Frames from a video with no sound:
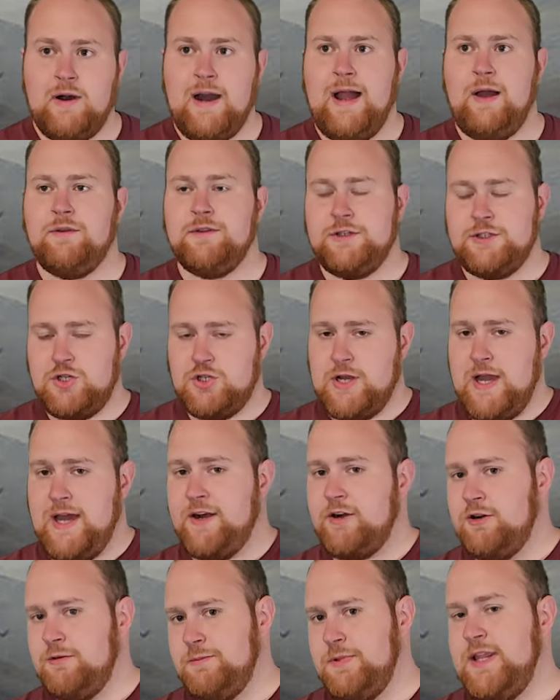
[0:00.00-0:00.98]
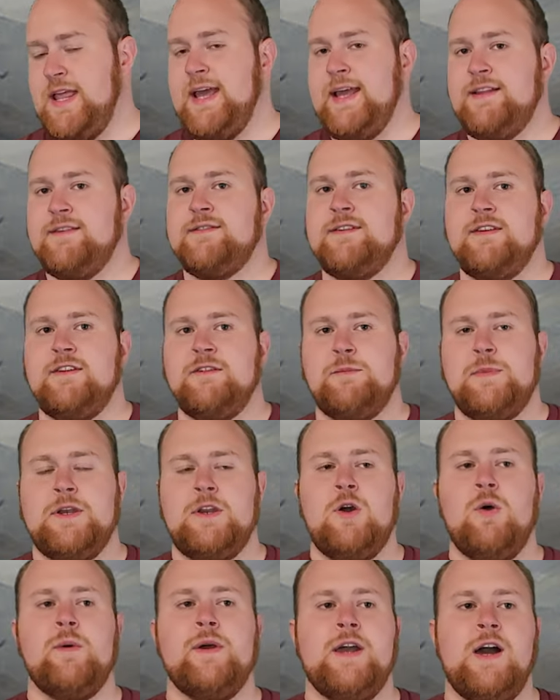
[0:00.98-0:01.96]
out in the Shattered Plains that has been
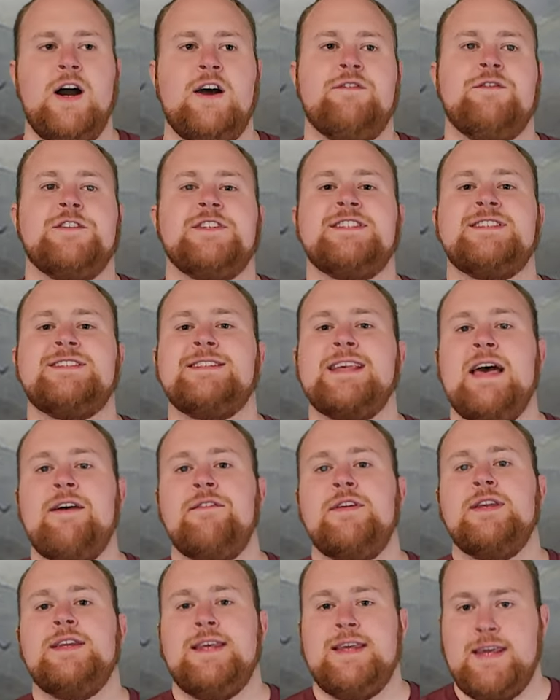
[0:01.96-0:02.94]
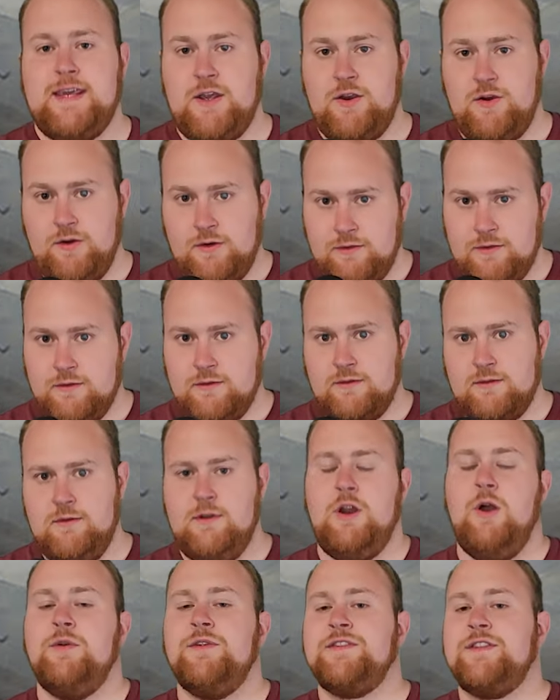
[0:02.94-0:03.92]
going on for 7 years,
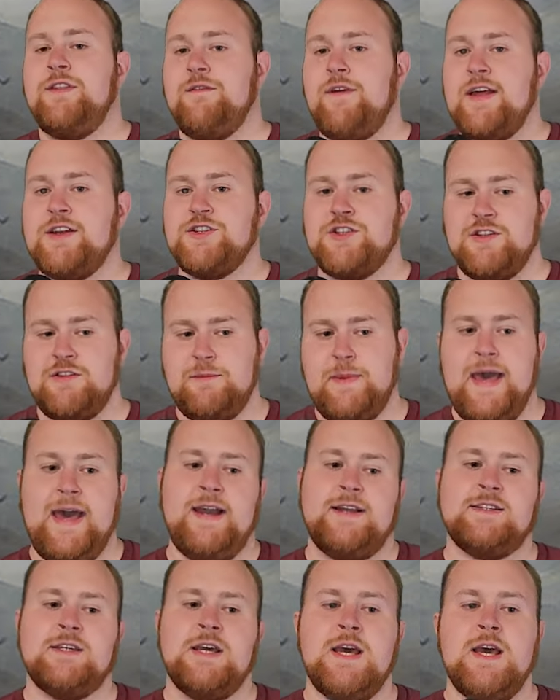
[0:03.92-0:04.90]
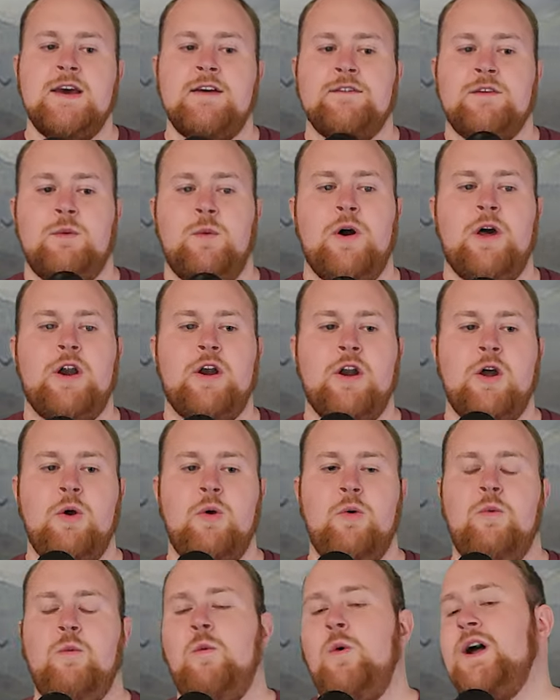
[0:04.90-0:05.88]
known as the Vengeance Pact. If you want to
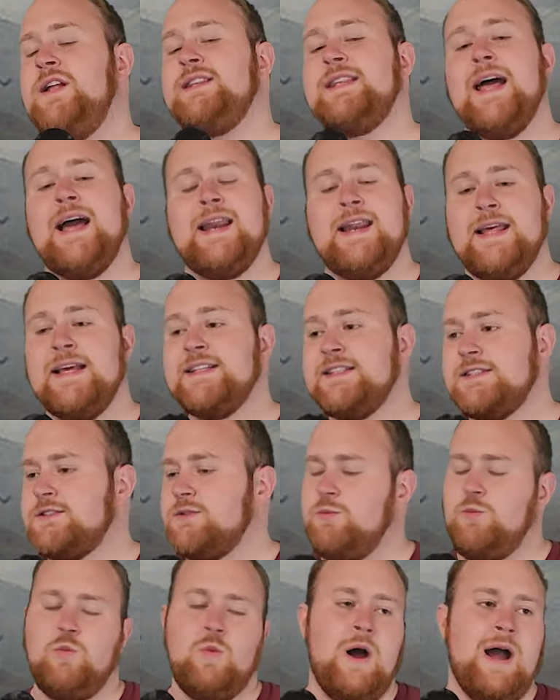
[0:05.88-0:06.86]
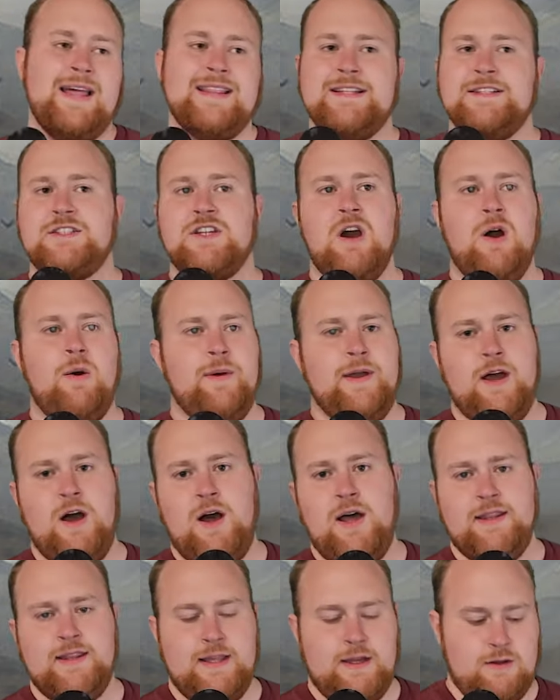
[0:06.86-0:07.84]
know what that is, why that's going
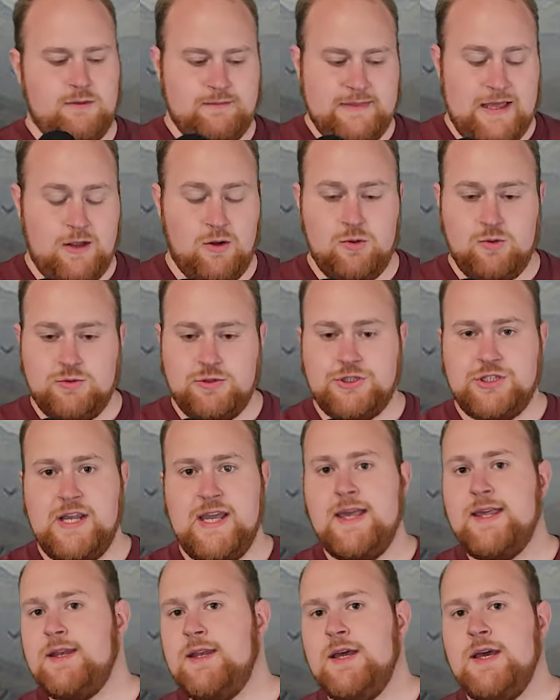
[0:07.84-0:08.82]
on, like that whole shit,